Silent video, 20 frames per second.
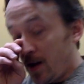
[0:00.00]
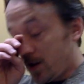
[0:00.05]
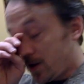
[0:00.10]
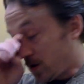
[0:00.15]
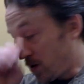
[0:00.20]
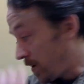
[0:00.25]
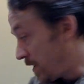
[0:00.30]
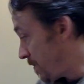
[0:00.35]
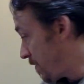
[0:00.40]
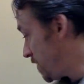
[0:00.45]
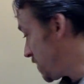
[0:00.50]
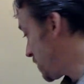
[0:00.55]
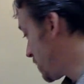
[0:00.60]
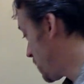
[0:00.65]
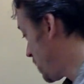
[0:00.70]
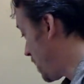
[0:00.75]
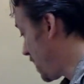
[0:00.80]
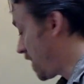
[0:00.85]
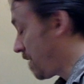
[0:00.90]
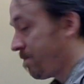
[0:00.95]
So let me just
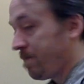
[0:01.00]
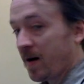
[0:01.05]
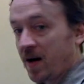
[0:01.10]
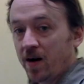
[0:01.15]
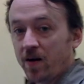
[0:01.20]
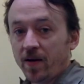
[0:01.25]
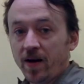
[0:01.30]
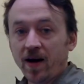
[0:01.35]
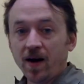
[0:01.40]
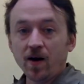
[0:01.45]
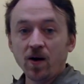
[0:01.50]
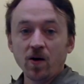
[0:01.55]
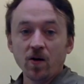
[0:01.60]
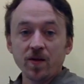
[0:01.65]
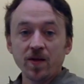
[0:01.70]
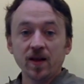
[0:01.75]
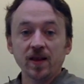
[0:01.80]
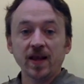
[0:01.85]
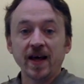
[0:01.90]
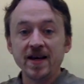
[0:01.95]
talk about how
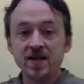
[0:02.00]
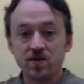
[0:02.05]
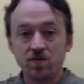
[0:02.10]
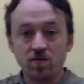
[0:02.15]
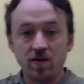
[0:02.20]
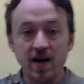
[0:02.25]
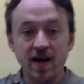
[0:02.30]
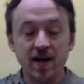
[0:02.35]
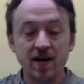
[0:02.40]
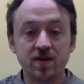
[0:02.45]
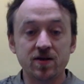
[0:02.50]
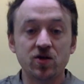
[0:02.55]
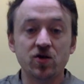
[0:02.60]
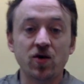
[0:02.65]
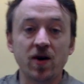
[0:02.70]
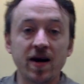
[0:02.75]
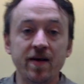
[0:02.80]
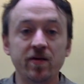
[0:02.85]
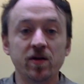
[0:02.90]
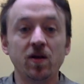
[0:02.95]
the light rays
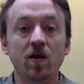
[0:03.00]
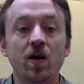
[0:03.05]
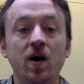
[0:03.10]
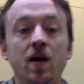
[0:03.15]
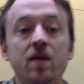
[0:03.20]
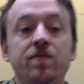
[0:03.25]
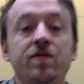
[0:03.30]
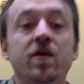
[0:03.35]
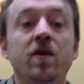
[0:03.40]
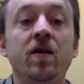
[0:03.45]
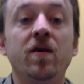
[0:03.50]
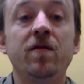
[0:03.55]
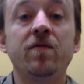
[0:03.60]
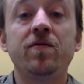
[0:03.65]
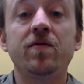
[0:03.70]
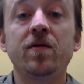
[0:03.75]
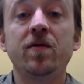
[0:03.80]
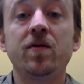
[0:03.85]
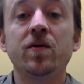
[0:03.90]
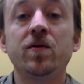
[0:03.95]
travel off
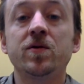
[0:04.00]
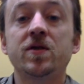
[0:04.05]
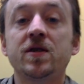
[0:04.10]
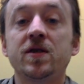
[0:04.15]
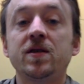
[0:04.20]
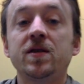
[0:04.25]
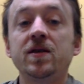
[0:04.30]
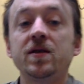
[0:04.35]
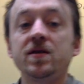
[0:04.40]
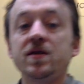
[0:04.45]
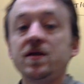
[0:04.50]
of these